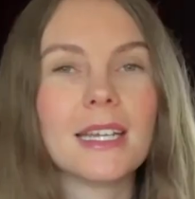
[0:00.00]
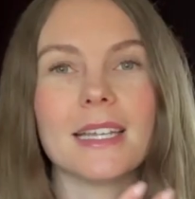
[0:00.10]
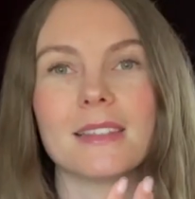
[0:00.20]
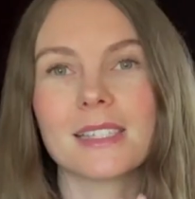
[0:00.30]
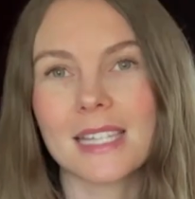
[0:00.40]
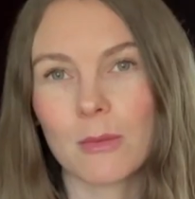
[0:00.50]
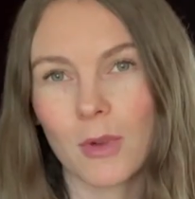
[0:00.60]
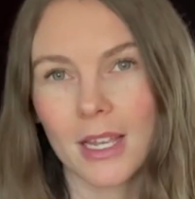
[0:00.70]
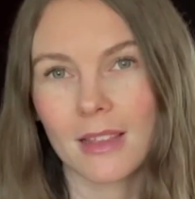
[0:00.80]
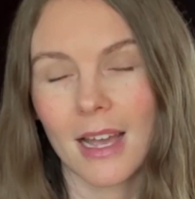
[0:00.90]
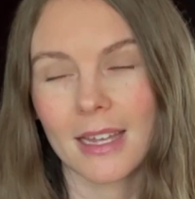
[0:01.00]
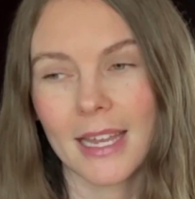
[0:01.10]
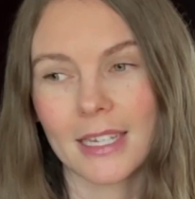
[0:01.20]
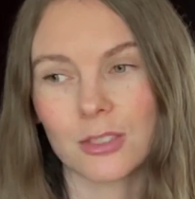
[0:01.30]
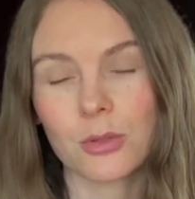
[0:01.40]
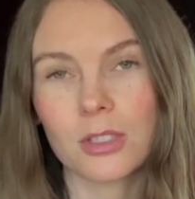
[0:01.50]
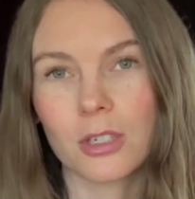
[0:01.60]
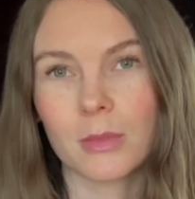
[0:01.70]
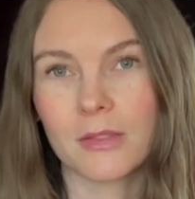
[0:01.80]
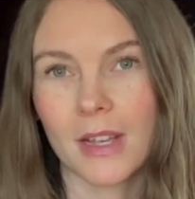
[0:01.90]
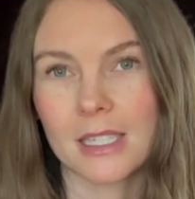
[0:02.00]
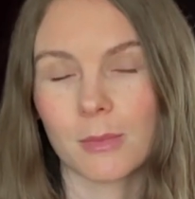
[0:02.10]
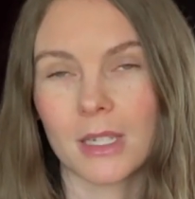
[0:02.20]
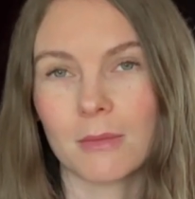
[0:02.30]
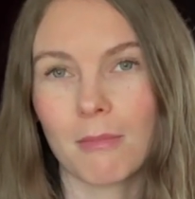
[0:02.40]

in the same way that a short-term investment